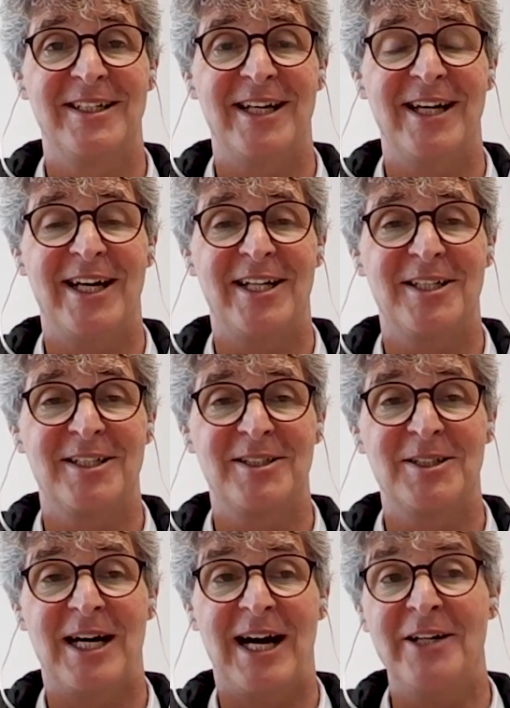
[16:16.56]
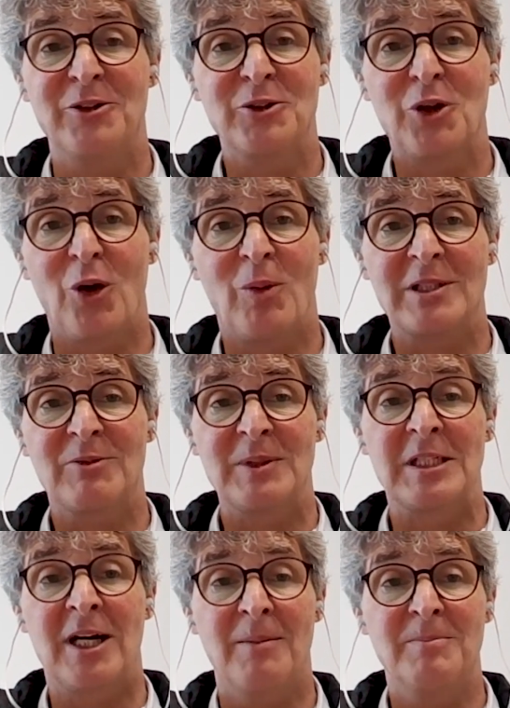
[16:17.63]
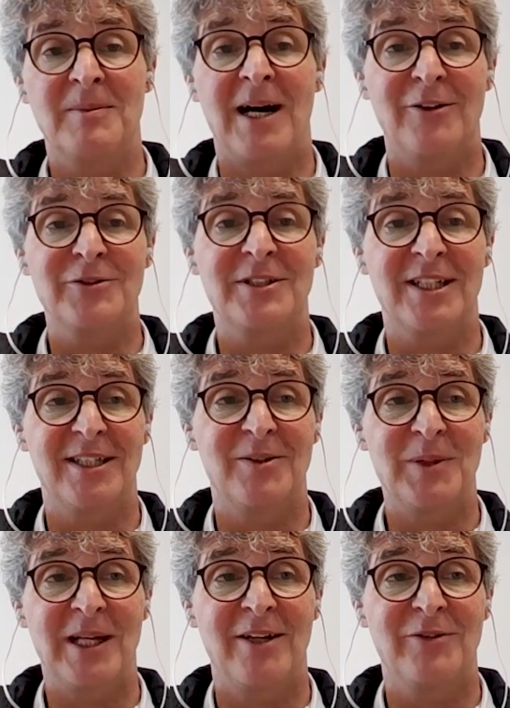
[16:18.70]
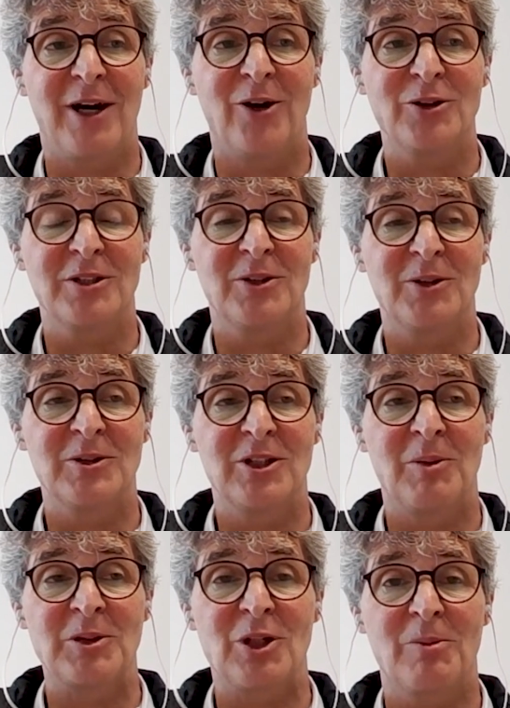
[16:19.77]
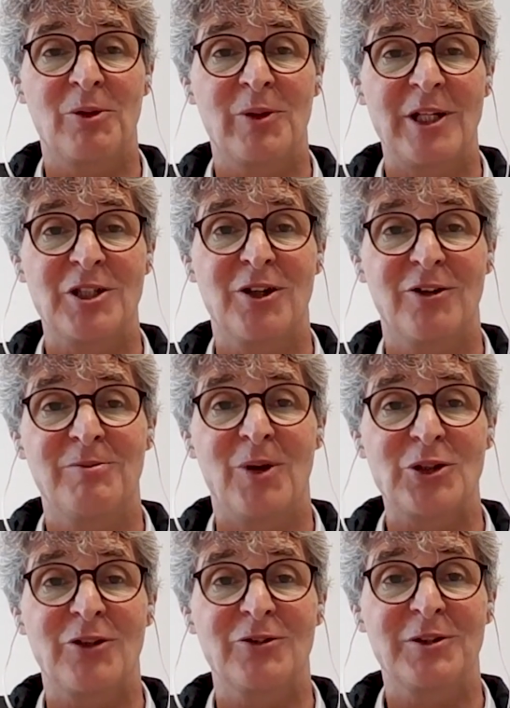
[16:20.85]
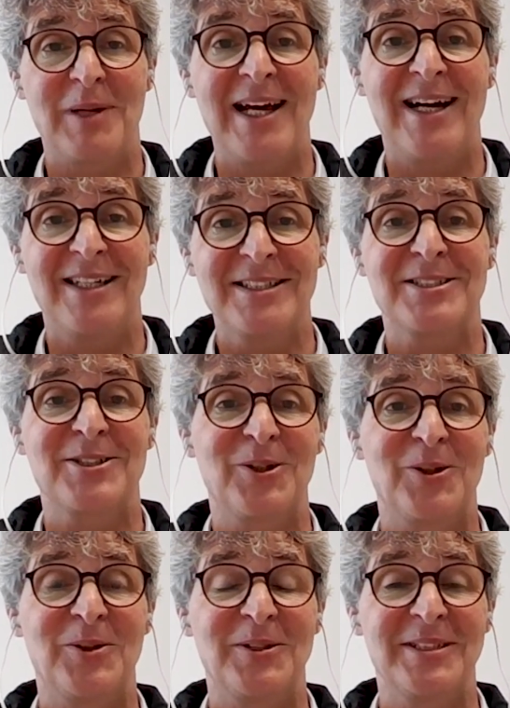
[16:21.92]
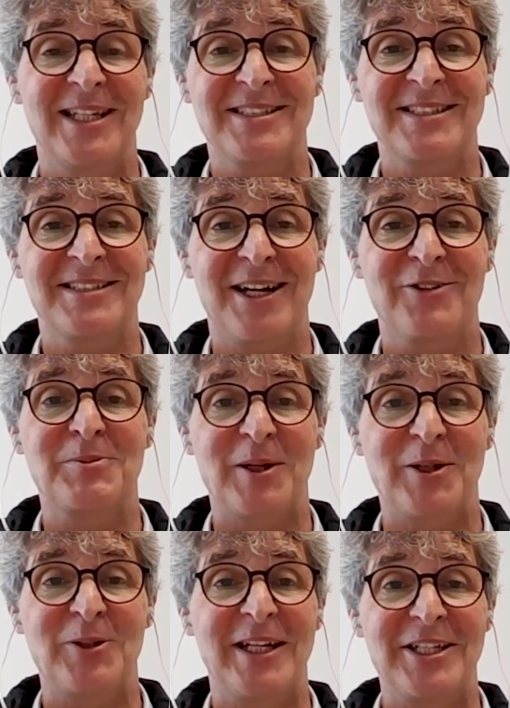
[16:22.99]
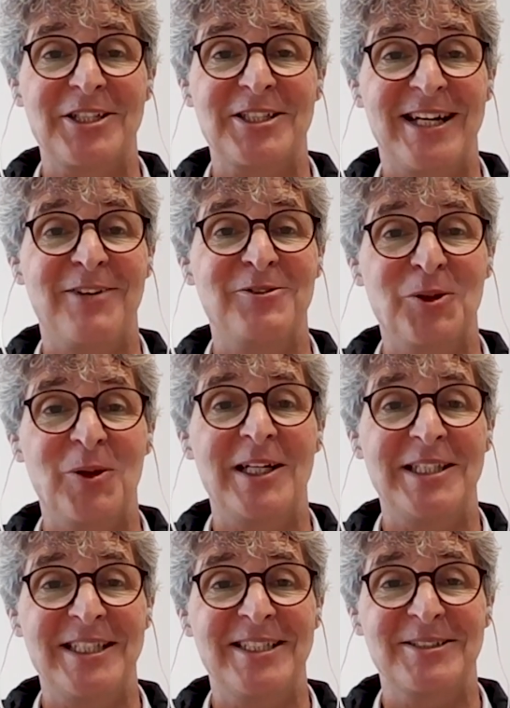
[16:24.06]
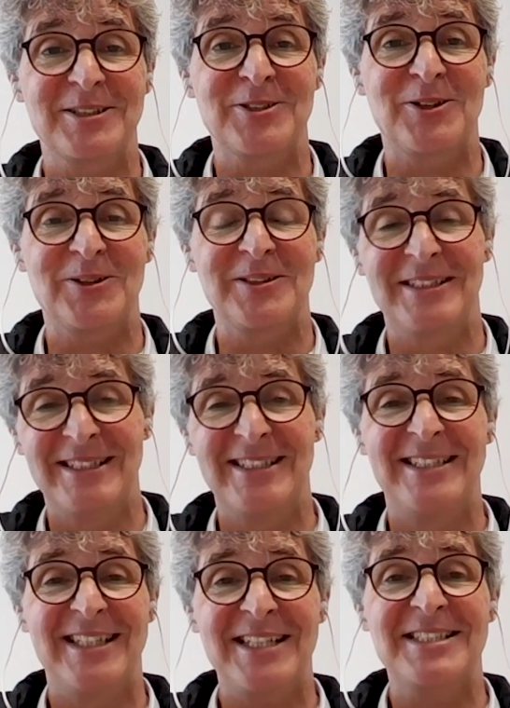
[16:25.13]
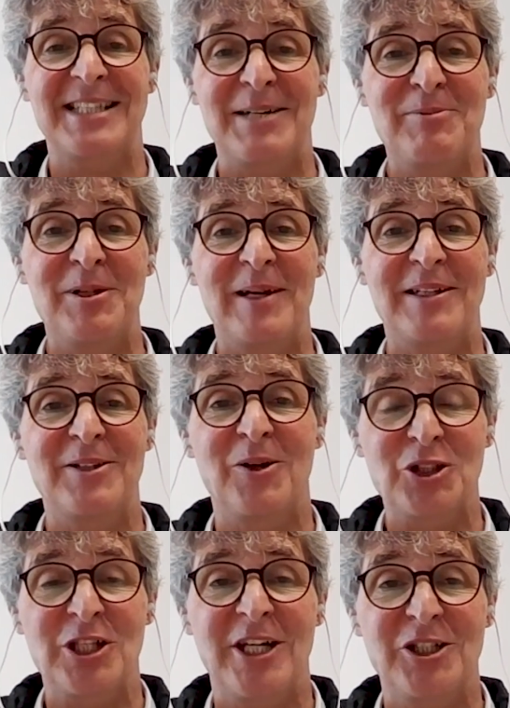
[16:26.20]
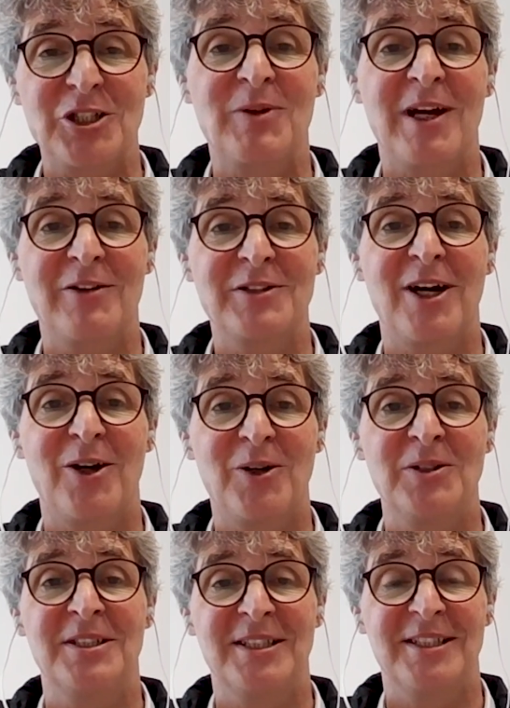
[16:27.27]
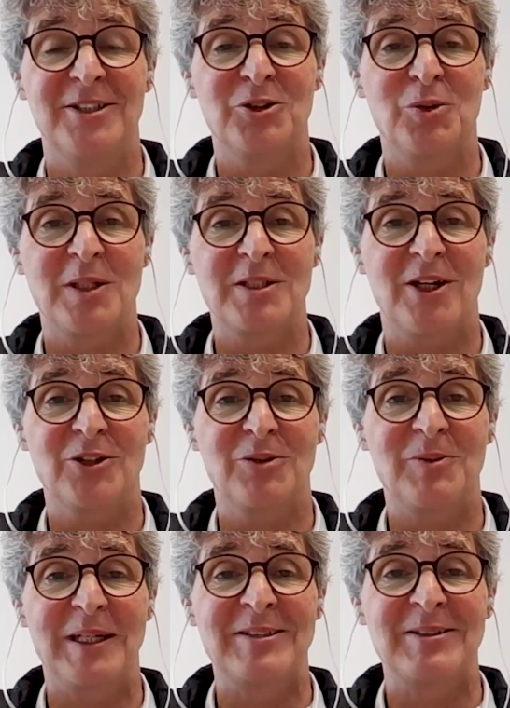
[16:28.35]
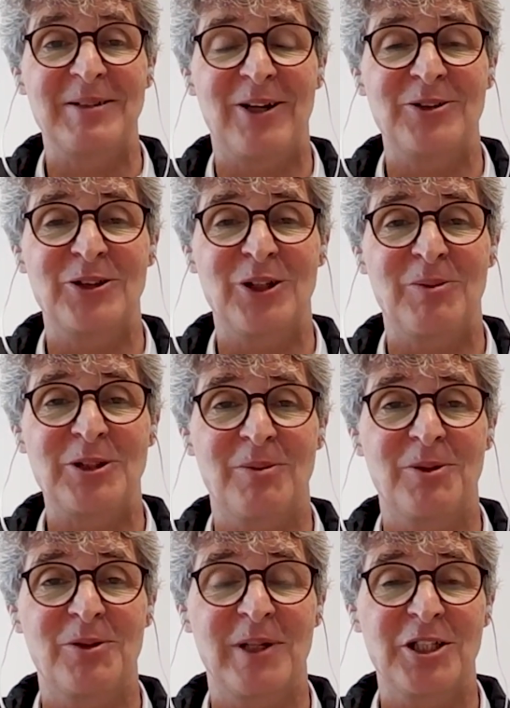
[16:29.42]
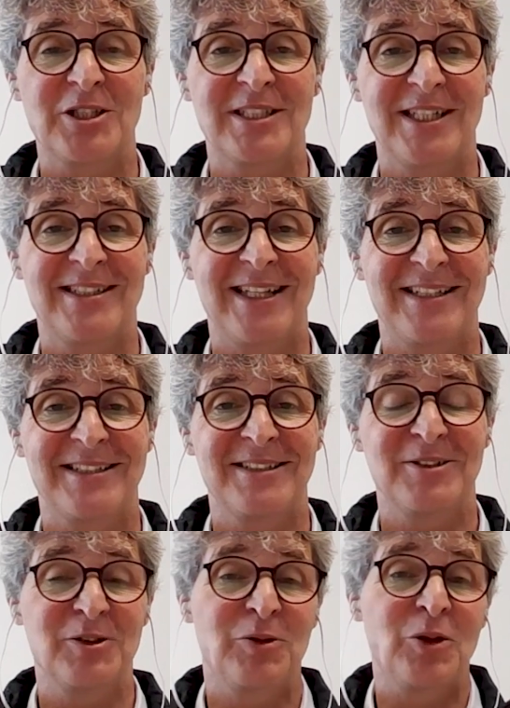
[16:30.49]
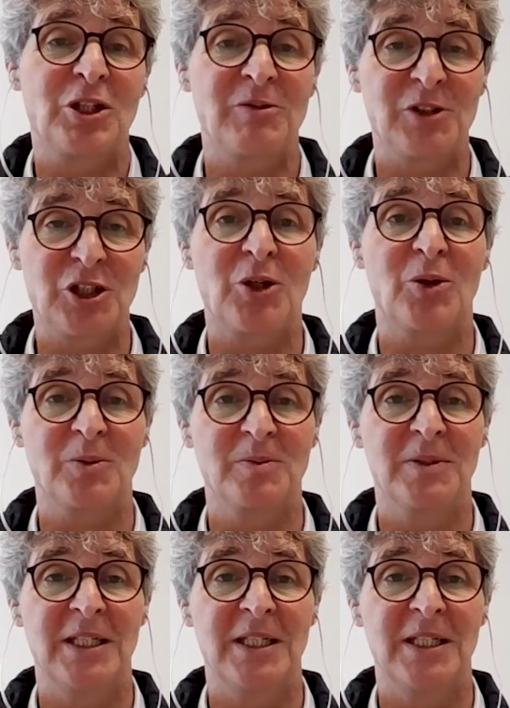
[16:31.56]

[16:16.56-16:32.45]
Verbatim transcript: And I don't know what will come after we have autonomous operation of most of the plants. So that's a tough speculation. I have no idea. So let's implement those changes we have now towards autonomous operation and then future will show